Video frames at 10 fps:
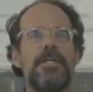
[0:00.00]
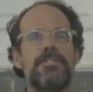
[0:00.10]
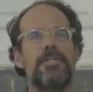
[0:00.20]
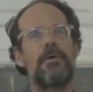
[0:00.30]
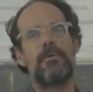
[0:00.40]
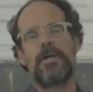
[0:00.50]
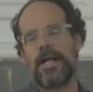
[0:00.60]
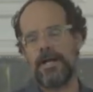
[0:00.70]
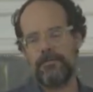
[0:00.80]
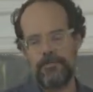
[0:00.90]
So they were
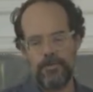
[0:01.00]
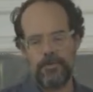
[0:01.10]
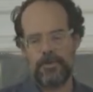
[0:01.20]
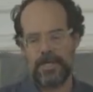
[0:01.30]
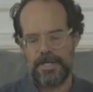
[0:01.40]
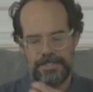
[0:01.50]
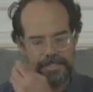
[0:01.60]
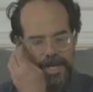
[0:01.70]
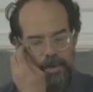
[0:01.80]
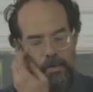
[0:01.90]
kind of unionized.
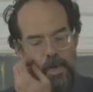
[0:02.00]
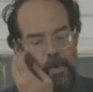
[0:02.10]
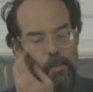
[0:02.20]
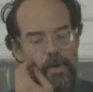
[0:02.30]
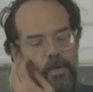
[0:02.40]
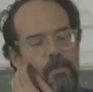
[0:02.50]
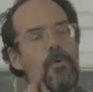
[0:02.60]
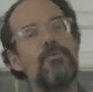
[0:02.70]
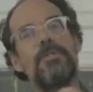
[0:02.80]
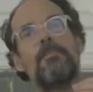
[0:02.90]
Now, one of the
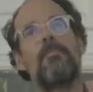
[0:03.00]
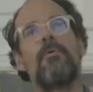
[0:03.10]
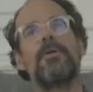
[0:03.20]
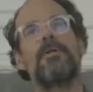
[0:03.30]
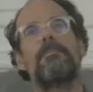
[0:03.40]
most important